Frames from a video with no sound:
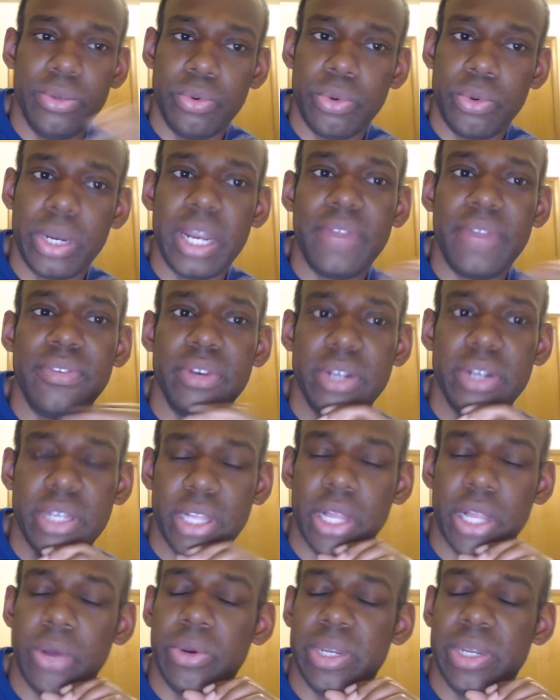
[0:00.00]
whatever
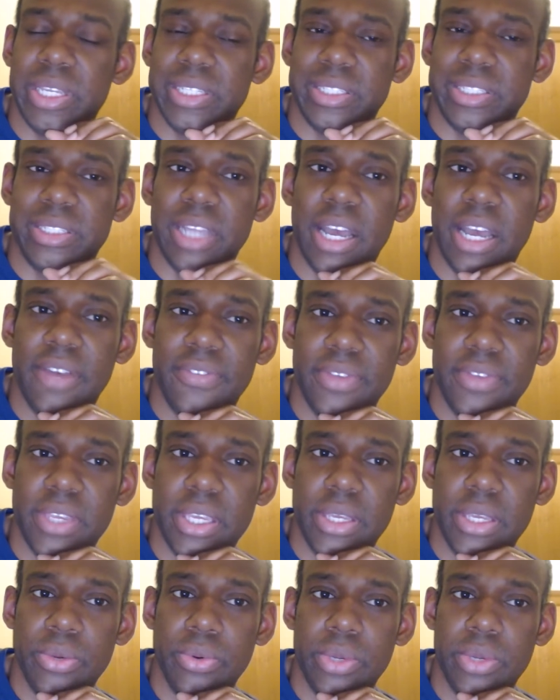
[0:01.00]
cloning stuff
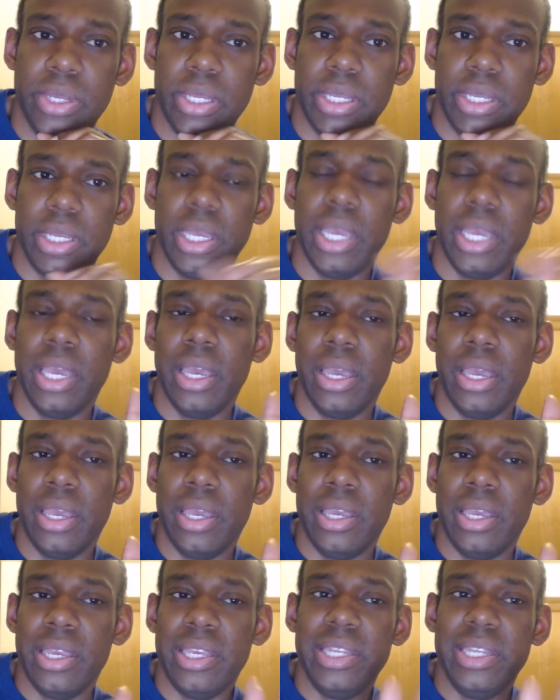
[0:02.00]
he he
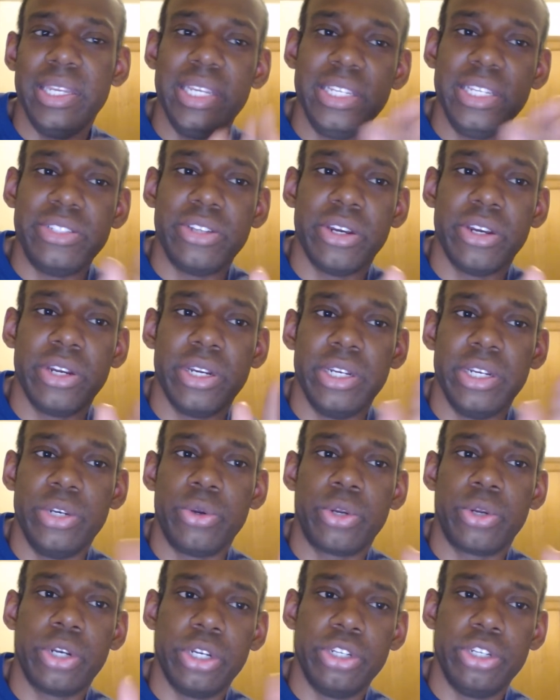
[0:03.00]
he needs her in
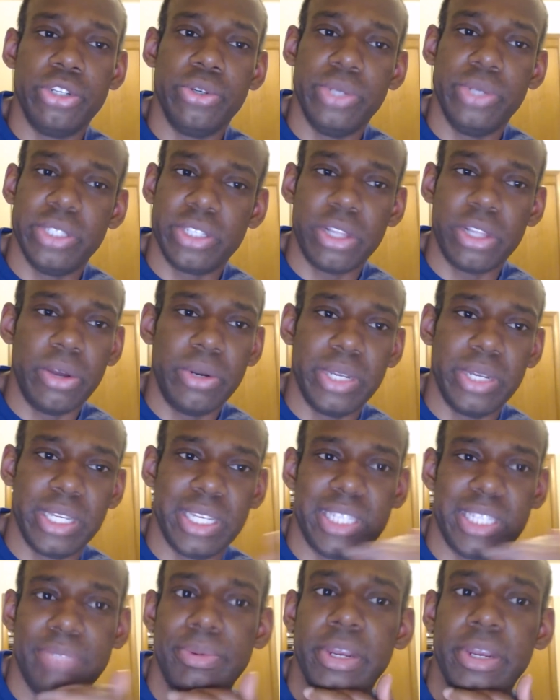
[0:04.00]
order to do his cloning
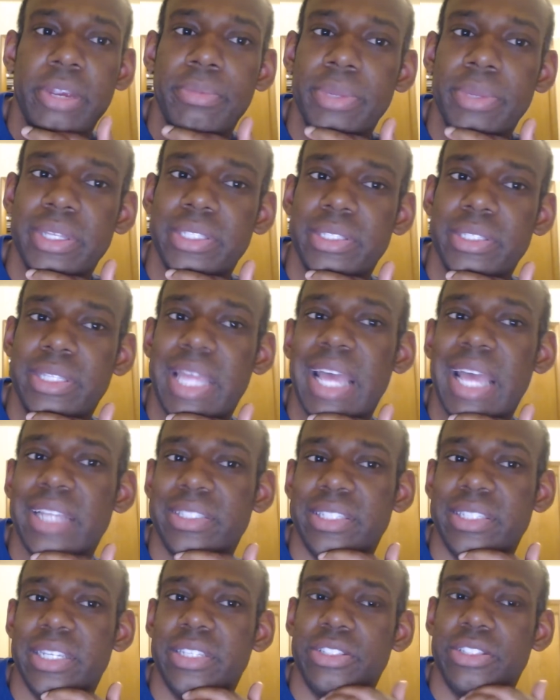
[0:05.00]
experiments
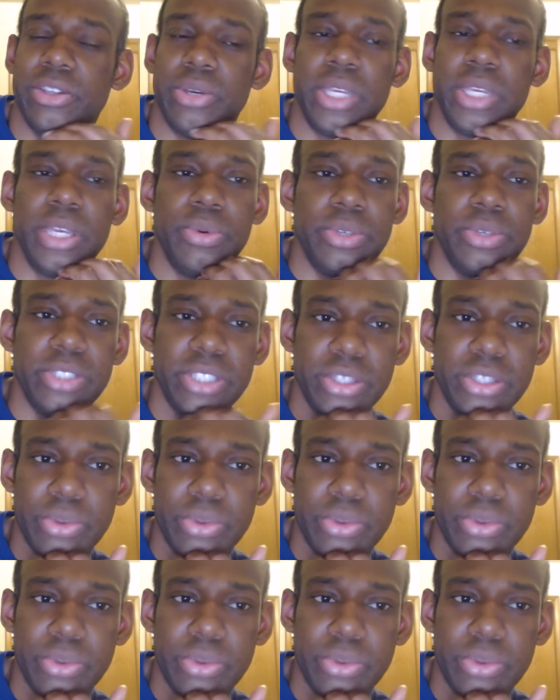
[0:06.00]
that's it so he was